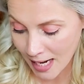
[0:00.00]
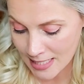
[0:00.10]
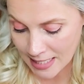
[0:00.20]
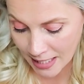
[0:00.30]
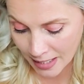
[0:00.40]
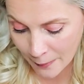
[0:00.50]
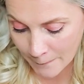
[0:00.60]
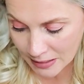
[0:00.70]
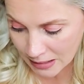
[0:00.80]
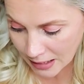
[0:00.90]
I
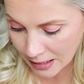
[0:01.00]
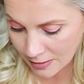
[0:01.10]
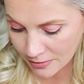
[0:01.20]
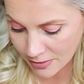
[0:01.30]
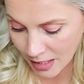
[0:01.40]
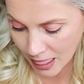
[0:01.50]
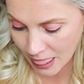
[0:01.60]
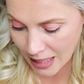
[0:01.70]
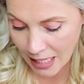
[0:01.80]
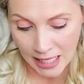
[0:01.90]
can't believe
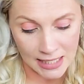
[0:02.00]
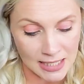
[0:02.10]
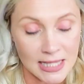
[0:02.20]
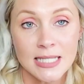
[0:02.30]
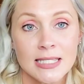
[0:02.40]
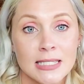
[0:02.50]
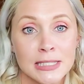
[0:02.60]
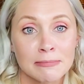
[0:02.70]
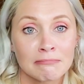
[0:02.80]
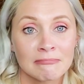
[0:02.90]
that this